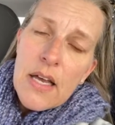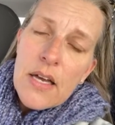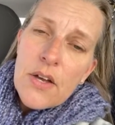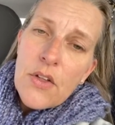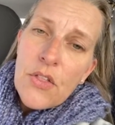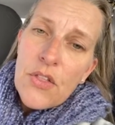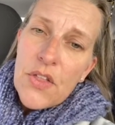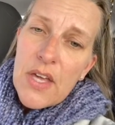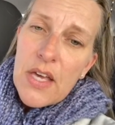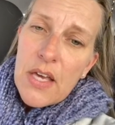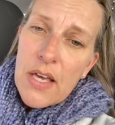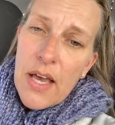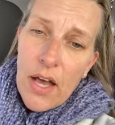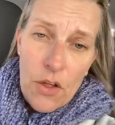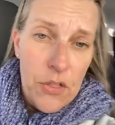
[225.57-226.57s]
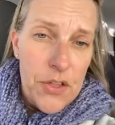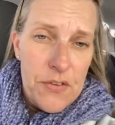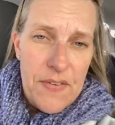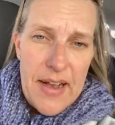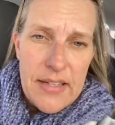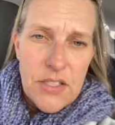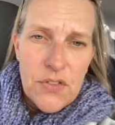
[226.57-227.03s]
the healthy
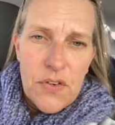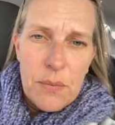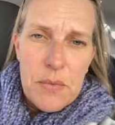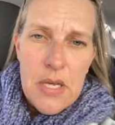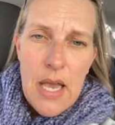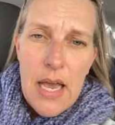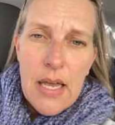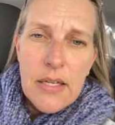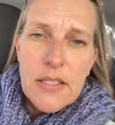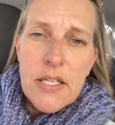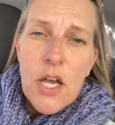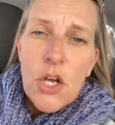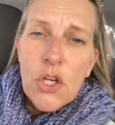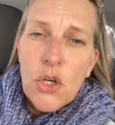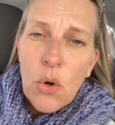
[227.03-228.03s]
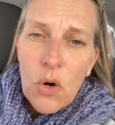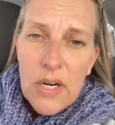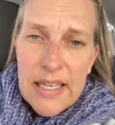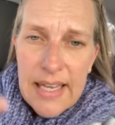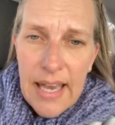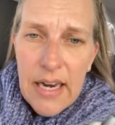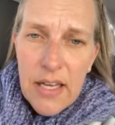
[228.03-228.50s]
fats from the eggs. You're
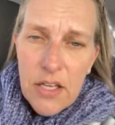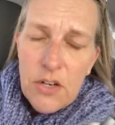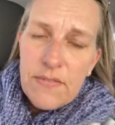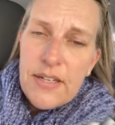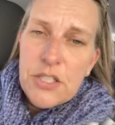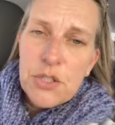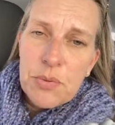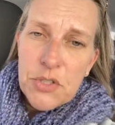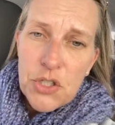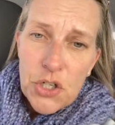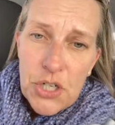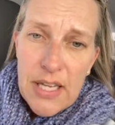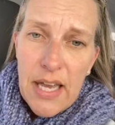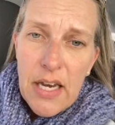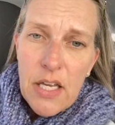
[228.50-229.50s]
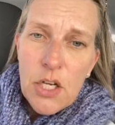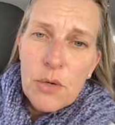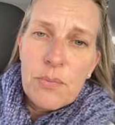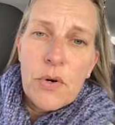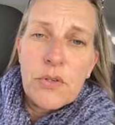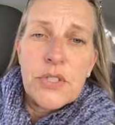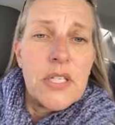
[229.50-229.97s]
getting your vegetables. You're getting your
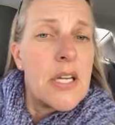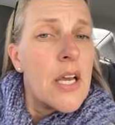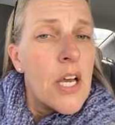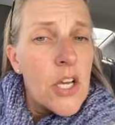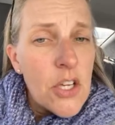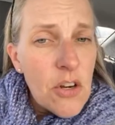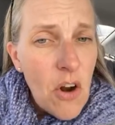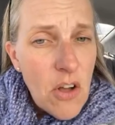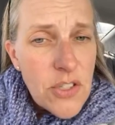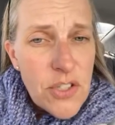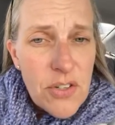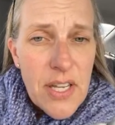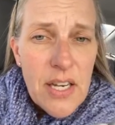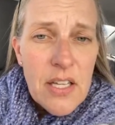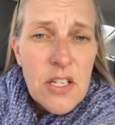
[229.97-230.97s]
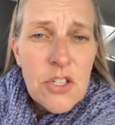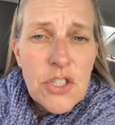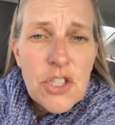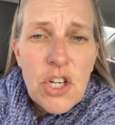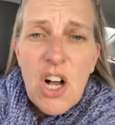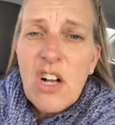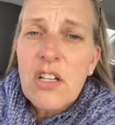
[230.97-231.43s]
protein. You're also getting your
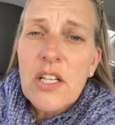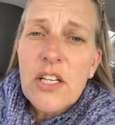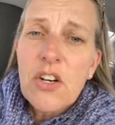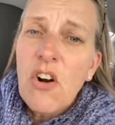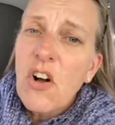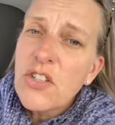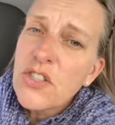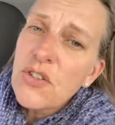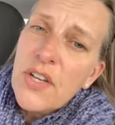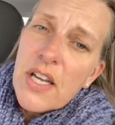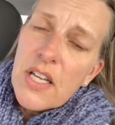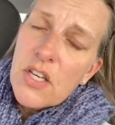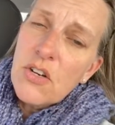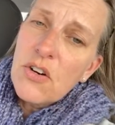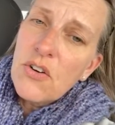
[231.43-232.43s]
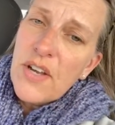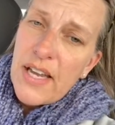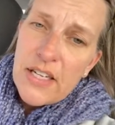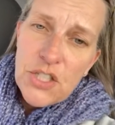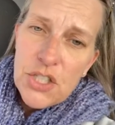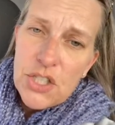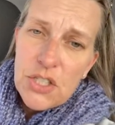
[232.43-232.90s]
chocolate. You're also getting your
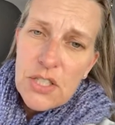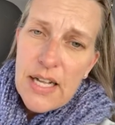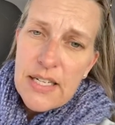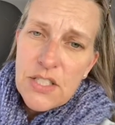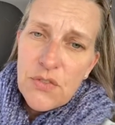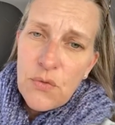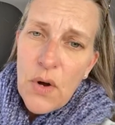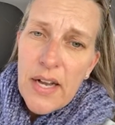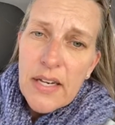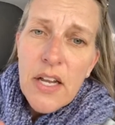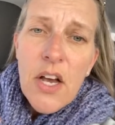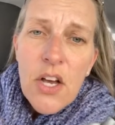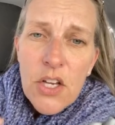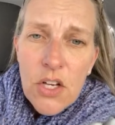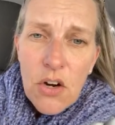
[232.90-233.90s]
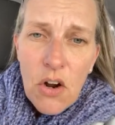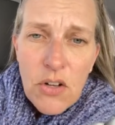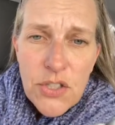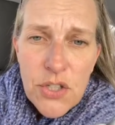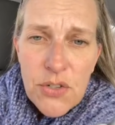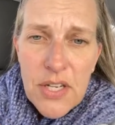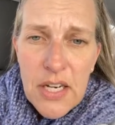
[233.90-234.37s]
occasional glass of wine. You're
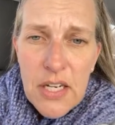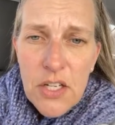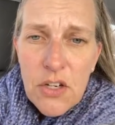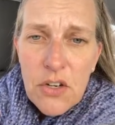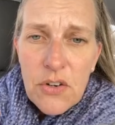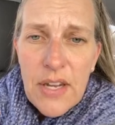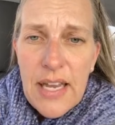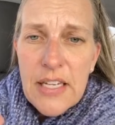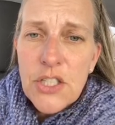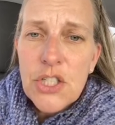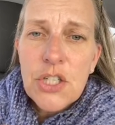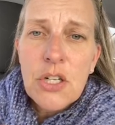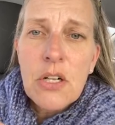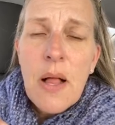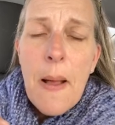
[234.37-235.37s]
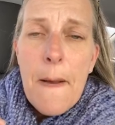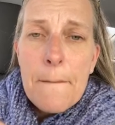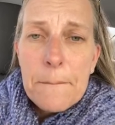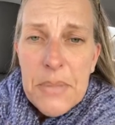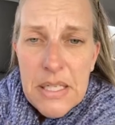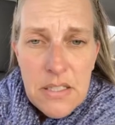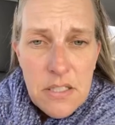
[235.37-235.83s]
also getting your occasional
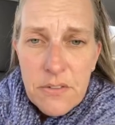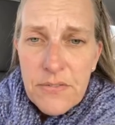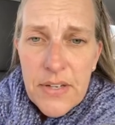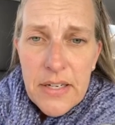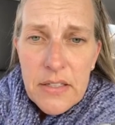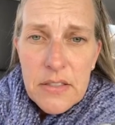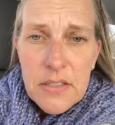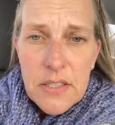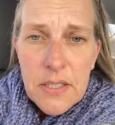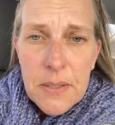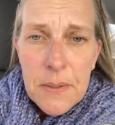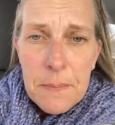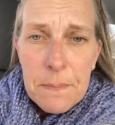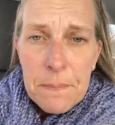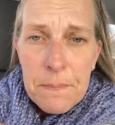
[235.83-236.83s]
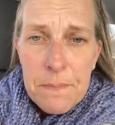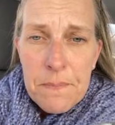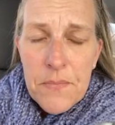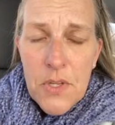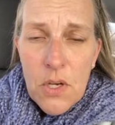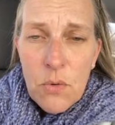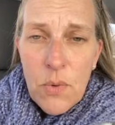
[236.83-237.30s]
pizza fix,
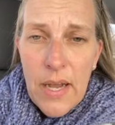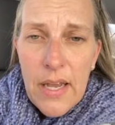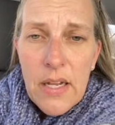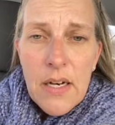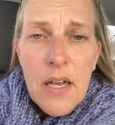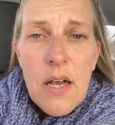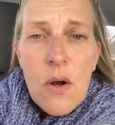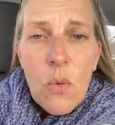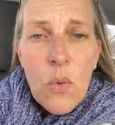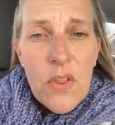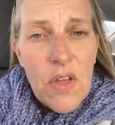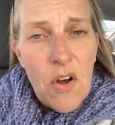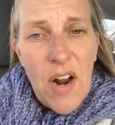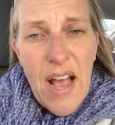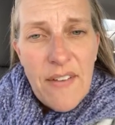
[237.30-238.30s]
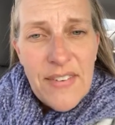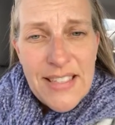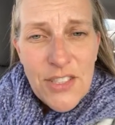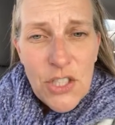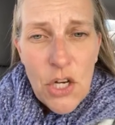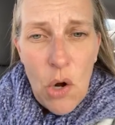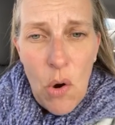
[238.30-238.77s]
right? Without having to
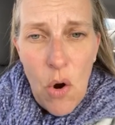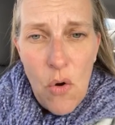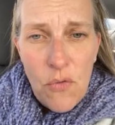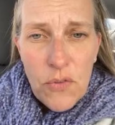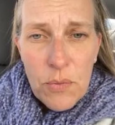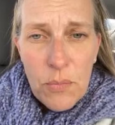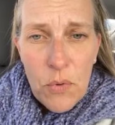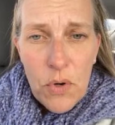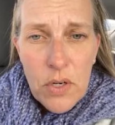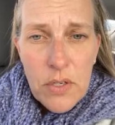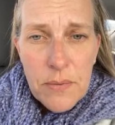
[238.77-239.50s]
go overboard,